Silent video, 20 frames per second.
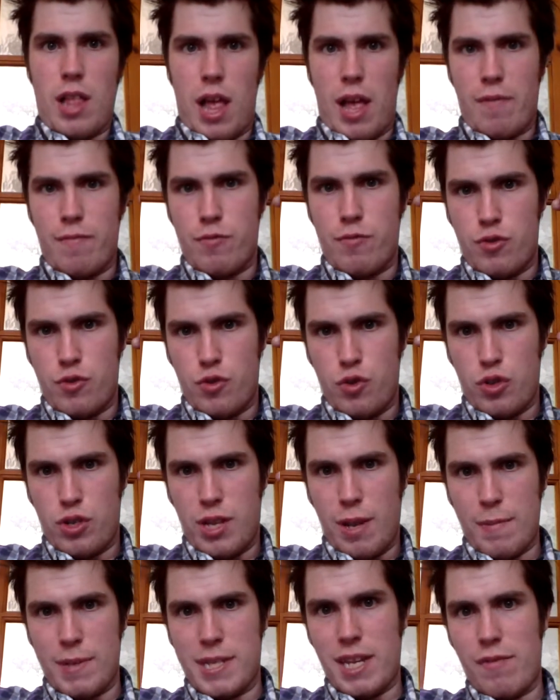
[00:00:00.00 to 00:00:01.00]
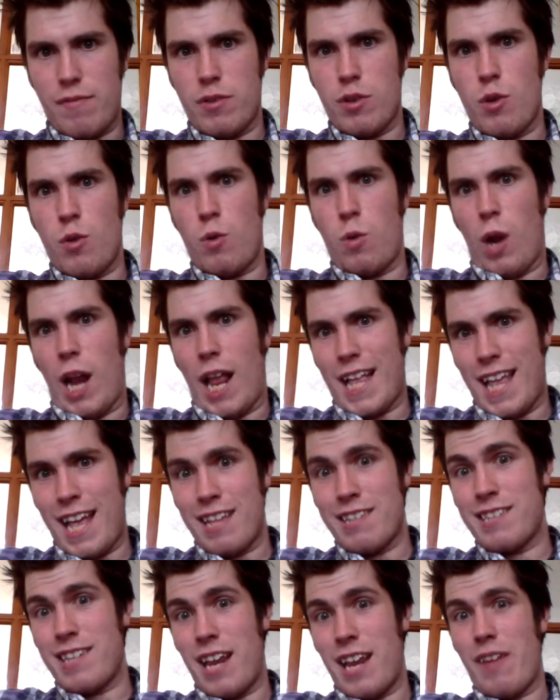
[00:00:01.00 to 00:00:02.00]
I just set myself a goal. I get
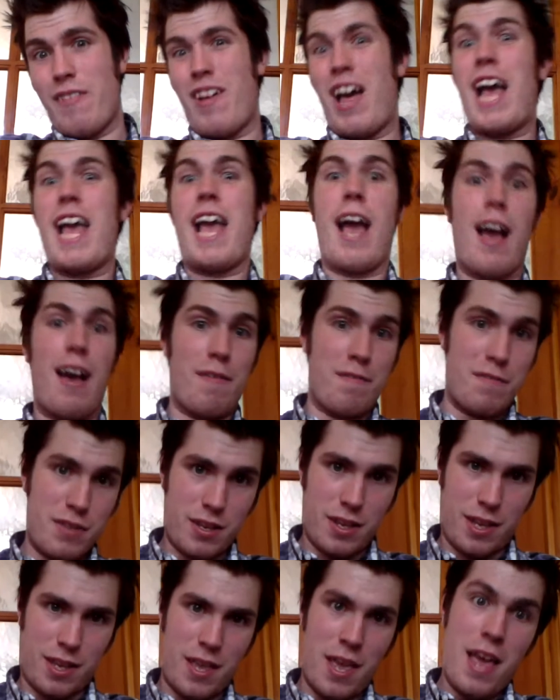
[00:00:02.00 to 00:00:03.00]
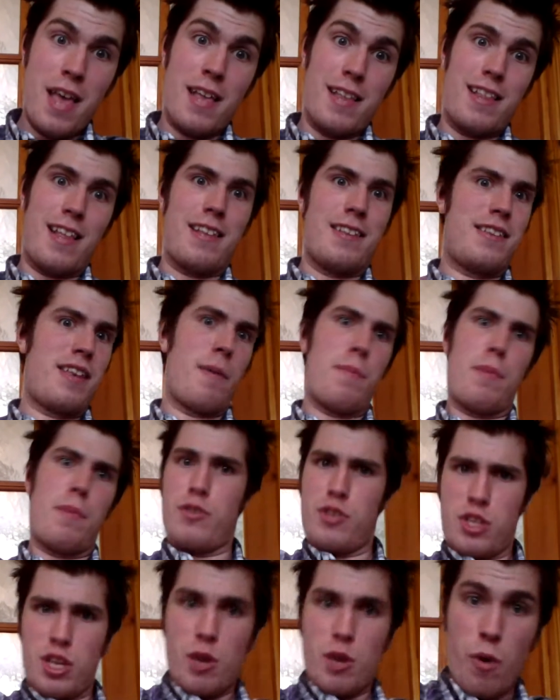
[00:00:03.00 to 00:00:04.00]
to that level. I have to then set
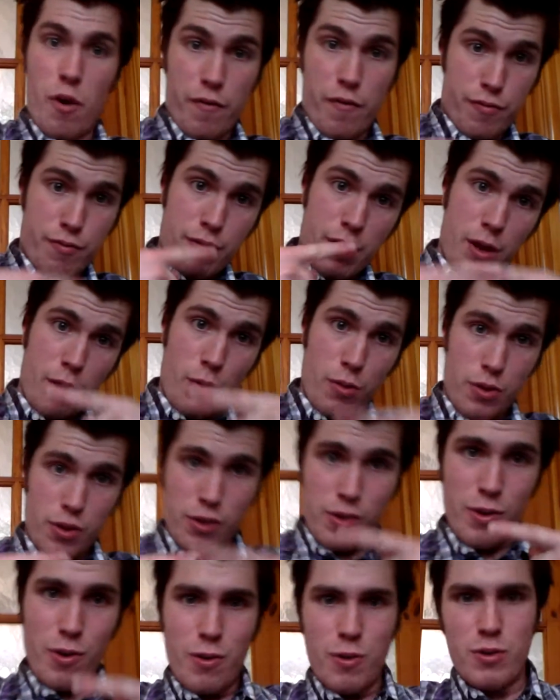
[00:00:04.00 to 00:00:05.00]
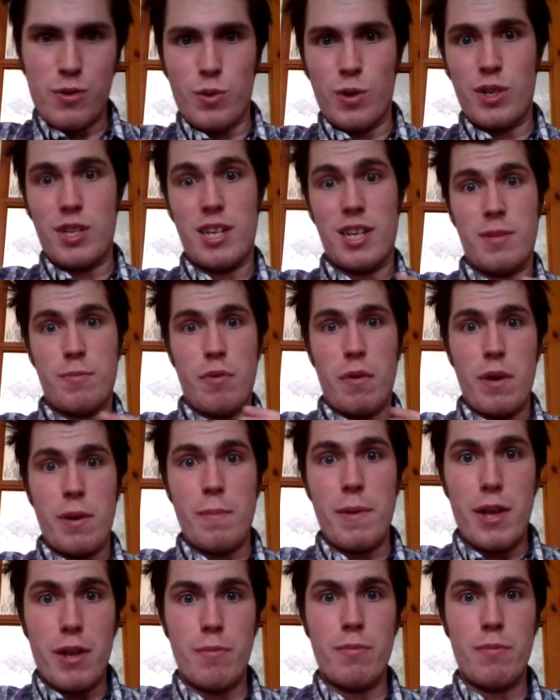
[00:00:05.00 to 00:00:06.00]
about 2 or 3 other goals, which is probably
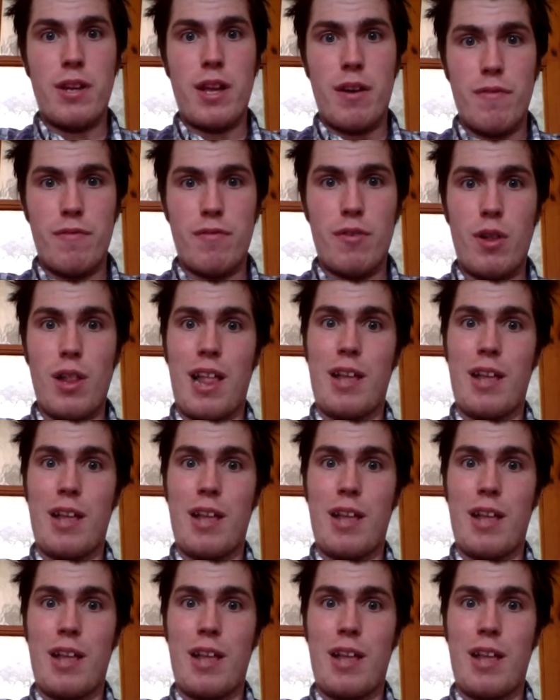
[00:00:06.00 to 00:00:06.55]
my own downfall.